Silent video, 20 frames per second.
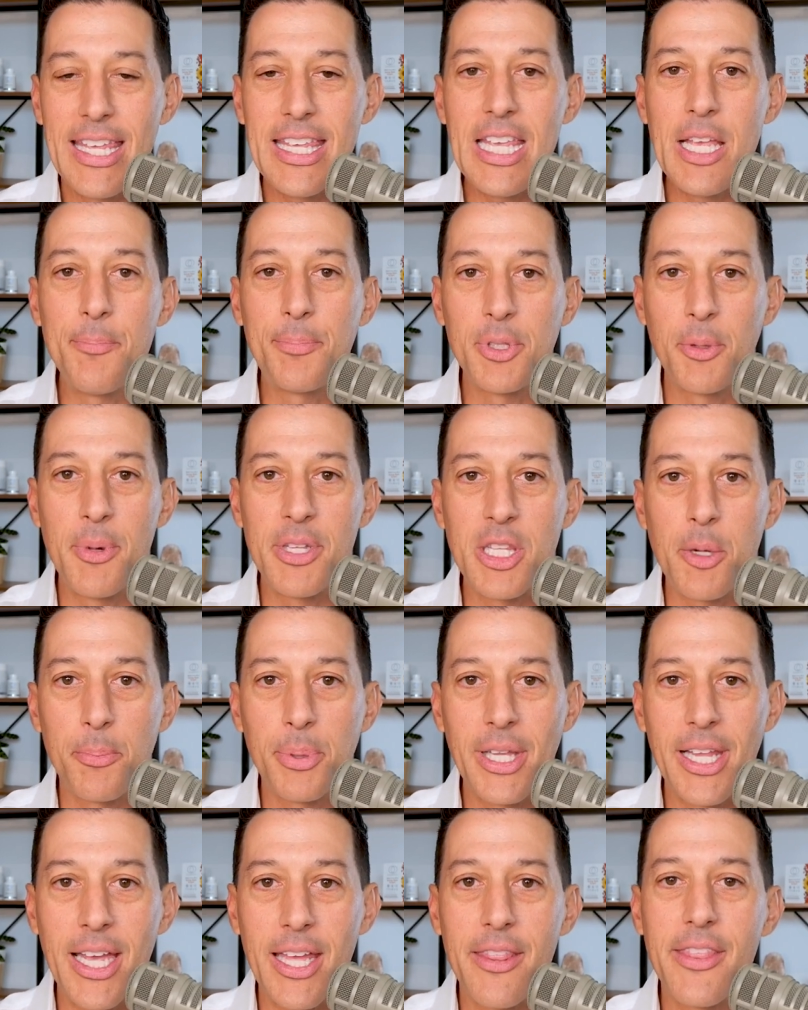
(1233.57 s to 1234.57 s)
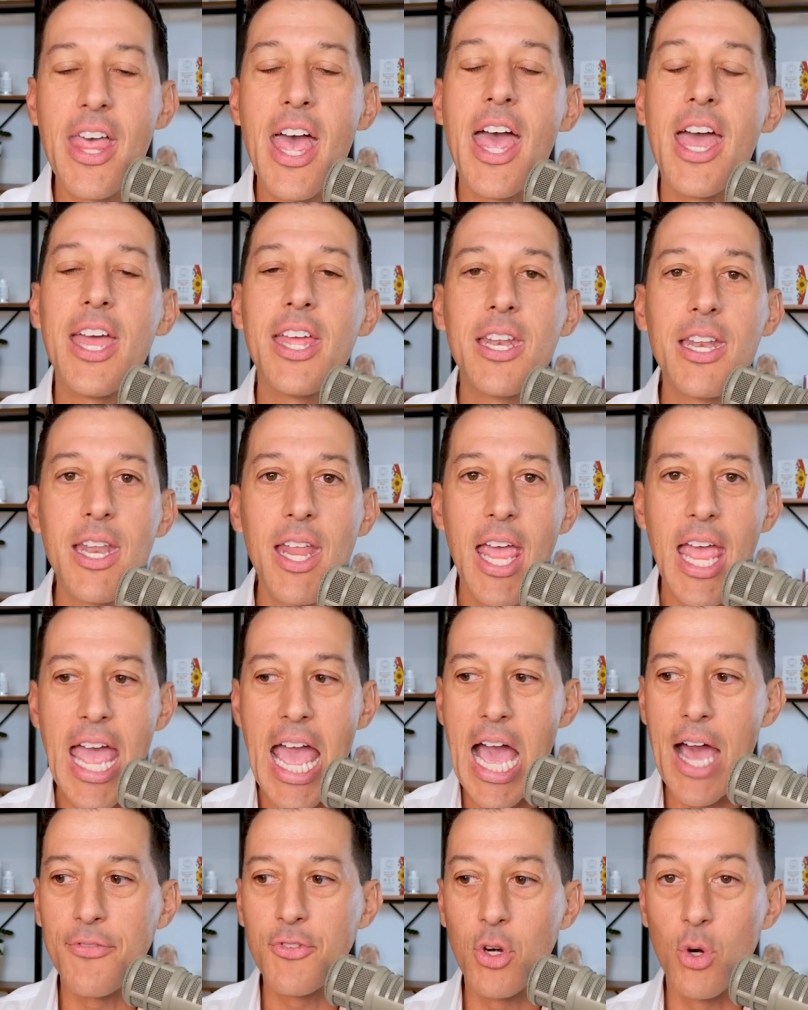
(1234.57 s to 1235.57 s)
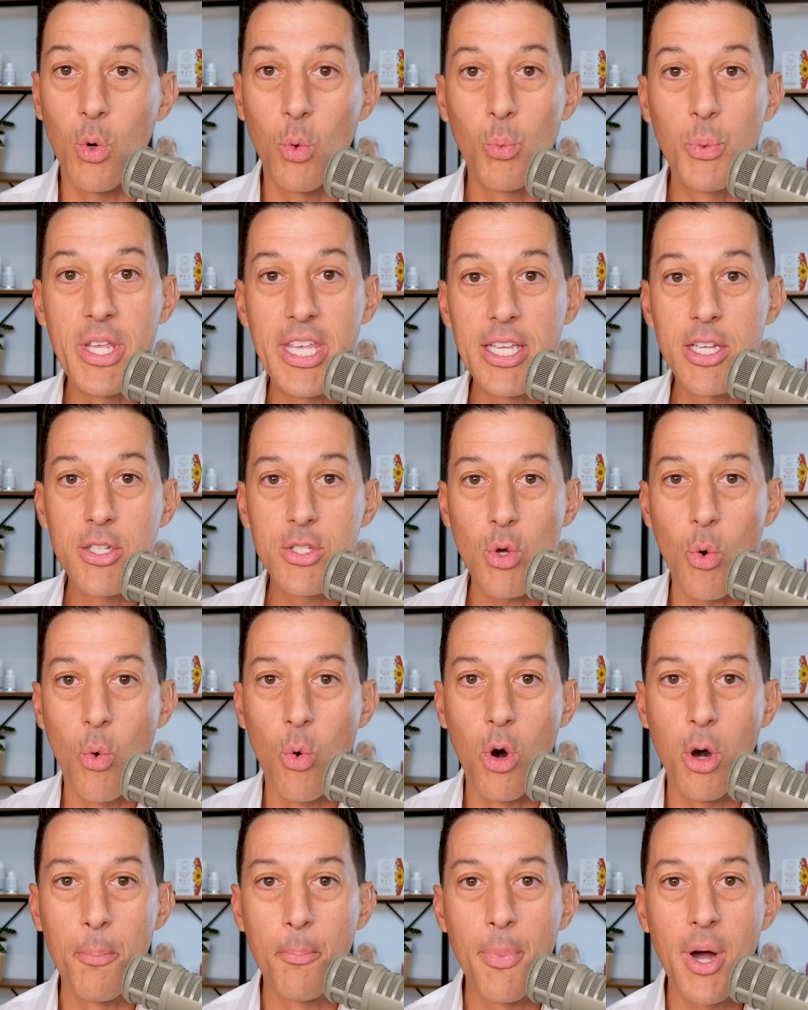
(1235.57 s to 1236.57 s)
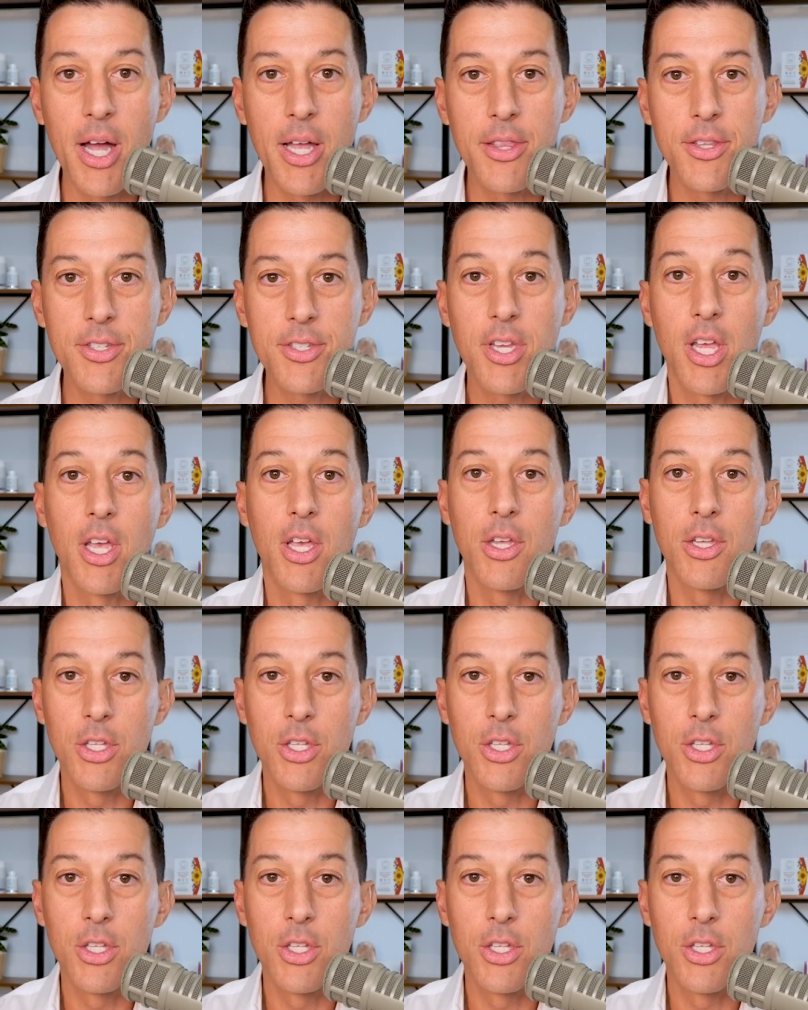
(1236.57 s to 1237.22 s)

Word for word: Implement the plan. Then, after weeks or months,